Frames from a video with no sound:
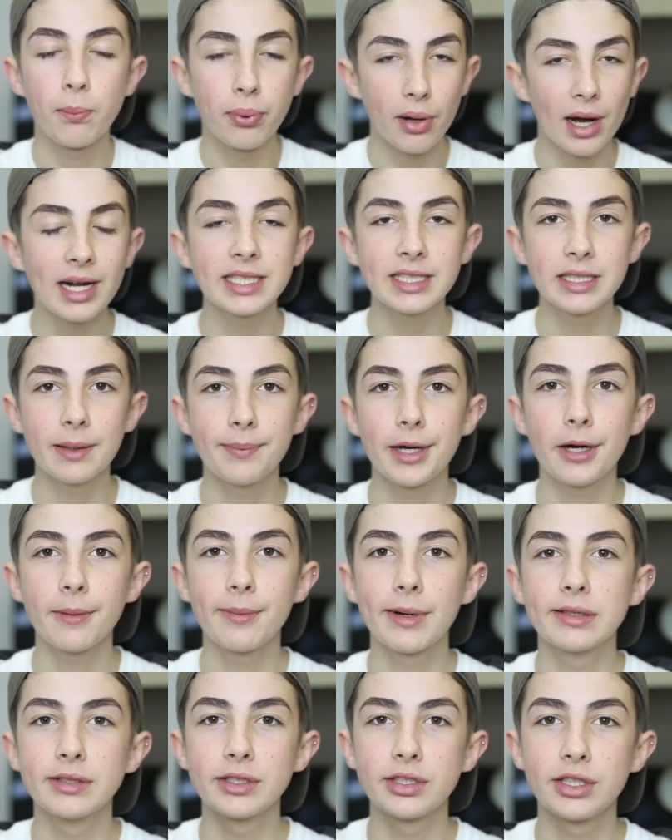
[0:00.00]
press the
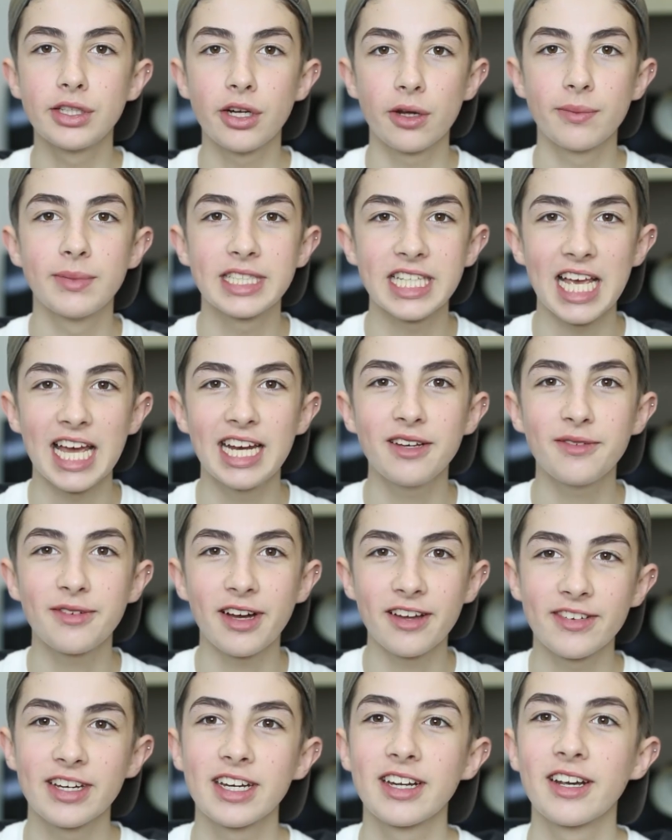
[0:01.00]
bell button so you don't miss any of
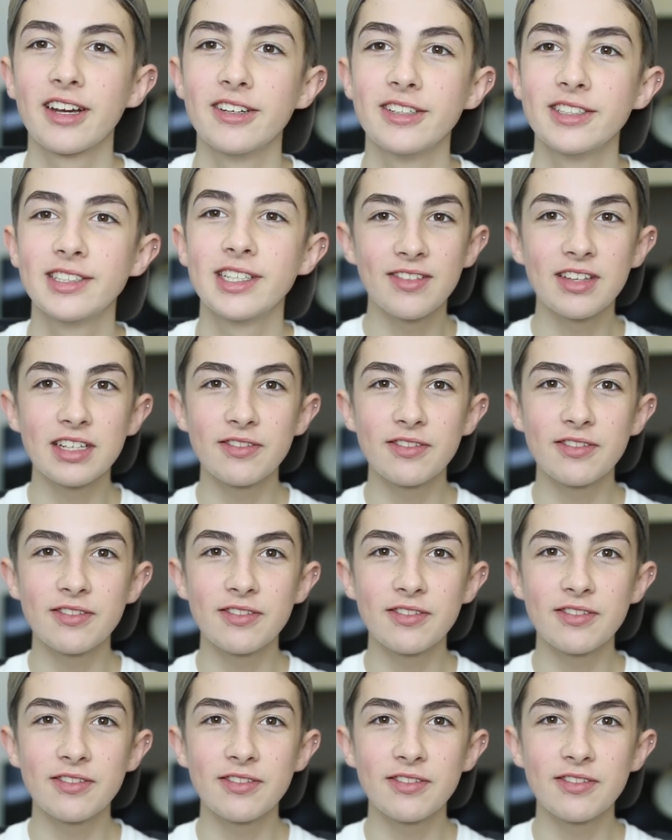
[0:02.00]
my videos.